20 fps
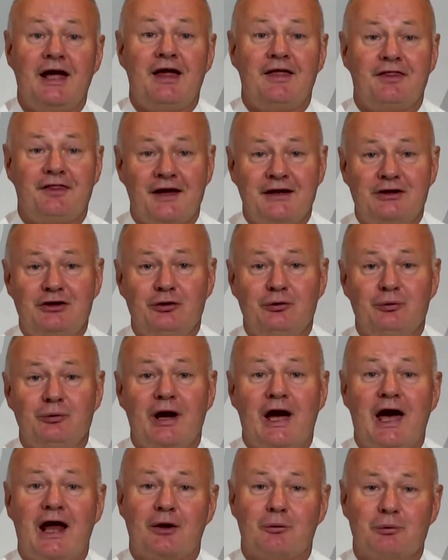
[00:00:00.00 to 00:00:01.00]
Thank you,
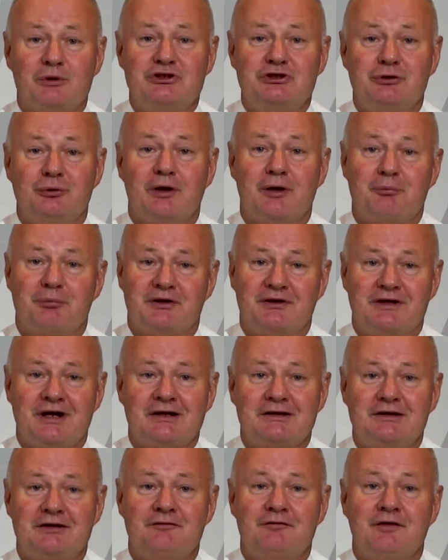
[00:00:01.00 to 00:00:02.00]
and I wish you a
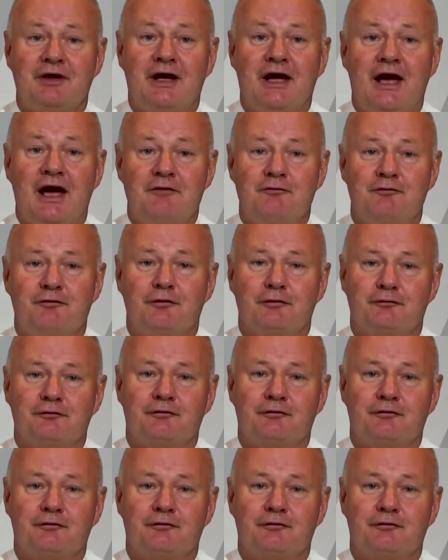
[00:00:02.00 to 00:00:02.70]
productive and fruitful